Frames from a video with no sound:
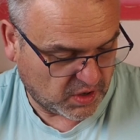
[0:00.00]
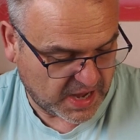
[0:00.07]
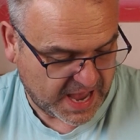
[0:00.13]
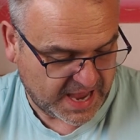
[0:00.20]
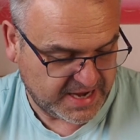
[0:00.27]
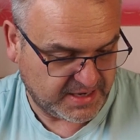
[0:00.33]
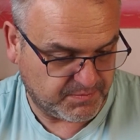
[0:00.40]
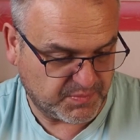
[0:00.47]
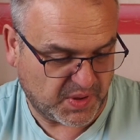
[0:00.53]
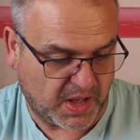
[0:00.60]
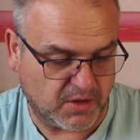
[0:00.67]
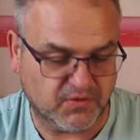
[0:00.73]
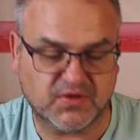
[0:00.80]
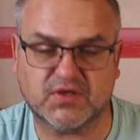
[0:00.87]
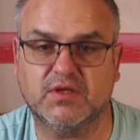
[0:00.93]
a
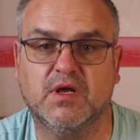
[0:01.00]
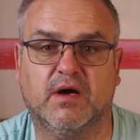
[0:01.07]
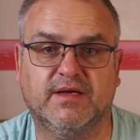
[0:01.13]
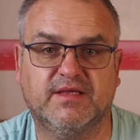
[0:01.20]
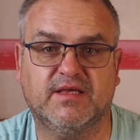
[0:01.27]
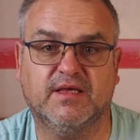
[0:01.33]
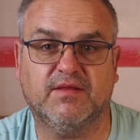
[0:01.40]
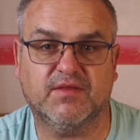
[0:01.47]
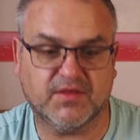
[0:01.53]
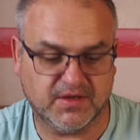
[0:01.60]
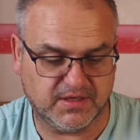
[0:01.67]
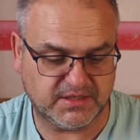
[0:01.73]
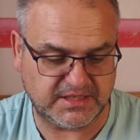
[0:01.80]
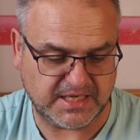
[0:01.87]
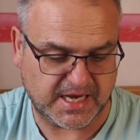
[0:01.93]
post
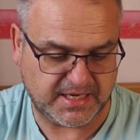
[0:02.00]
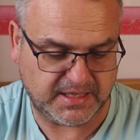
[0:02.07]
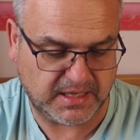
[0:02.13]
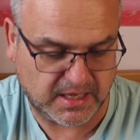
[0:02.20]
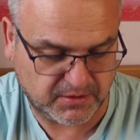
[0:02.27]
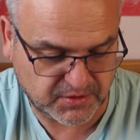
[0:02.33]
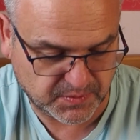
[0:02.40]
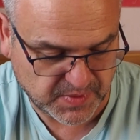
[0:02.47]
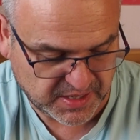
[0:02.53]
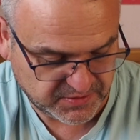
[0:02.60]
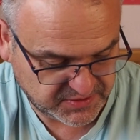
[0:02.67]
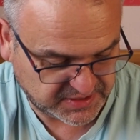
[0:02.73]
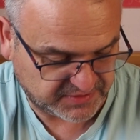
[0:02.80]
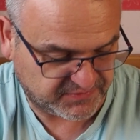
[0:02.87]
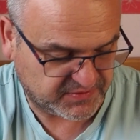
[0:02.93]
1938
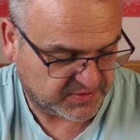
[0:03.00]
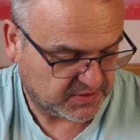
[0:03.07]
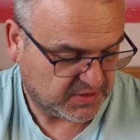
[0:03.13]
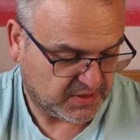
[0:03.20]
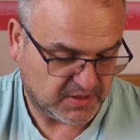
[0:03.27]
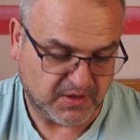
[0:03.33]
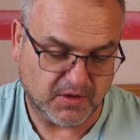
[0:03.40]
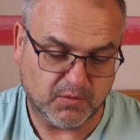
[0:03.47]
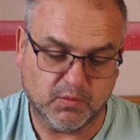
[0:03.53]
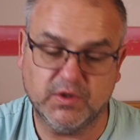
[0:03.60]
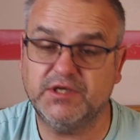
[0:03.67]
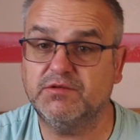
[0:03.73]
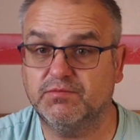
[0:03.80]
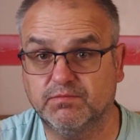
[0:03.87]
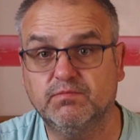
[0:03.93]
Locomotive,
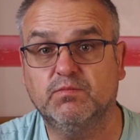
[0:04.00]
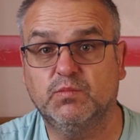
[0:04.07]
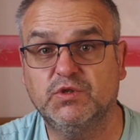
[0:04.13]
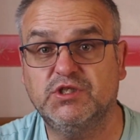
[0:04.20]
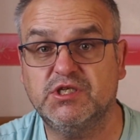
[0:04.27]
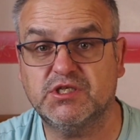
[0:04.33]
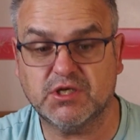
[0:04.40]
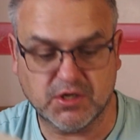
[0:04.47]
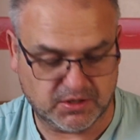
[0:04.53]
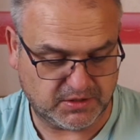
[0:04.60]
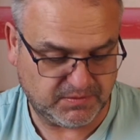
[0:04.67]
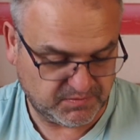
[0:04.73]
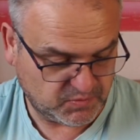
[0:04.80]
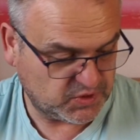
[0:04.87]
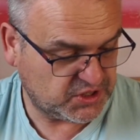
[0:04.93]
which is good,
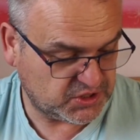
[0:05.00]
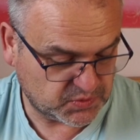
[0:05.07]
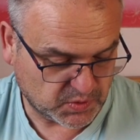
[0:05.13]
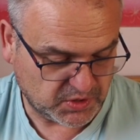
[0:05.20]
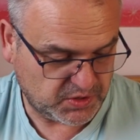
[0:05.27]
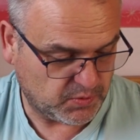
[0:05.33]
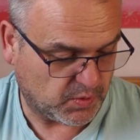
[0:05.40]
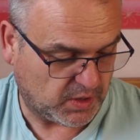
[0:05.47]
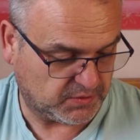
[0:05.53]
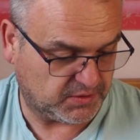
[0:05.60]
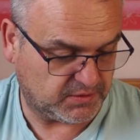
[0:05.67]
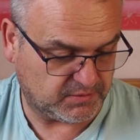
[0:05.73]
which is what you want.